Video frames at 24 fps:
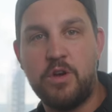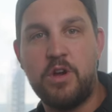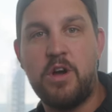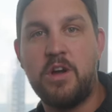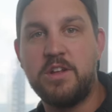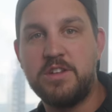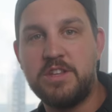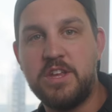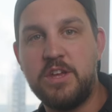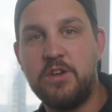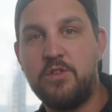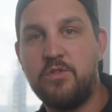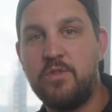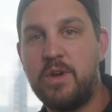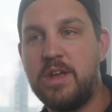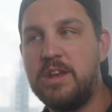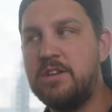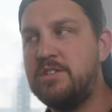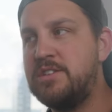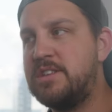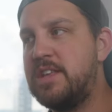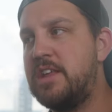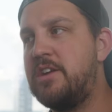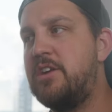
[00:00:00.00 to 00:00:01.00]
content
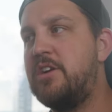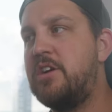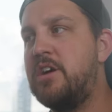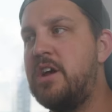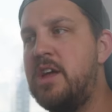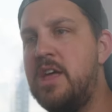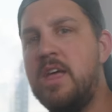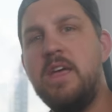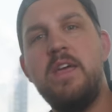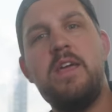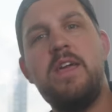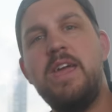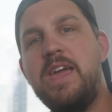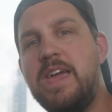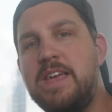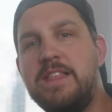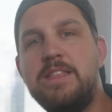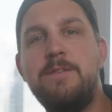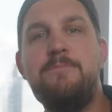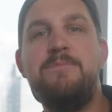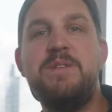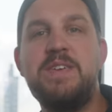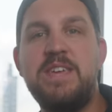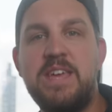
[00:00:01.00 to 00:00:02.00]
creators that are in
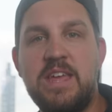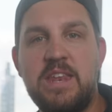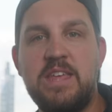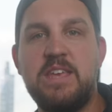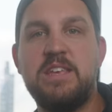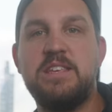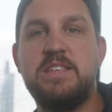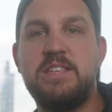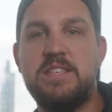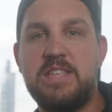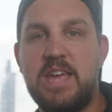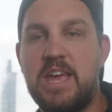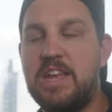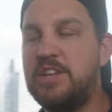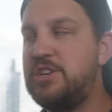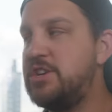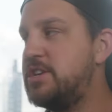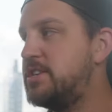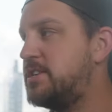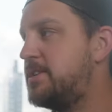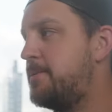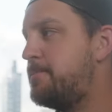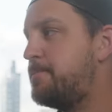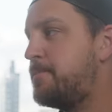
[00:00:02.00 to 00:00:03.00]
the beginning
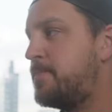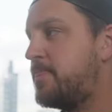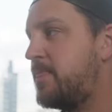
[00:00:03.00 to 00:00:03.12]
stages.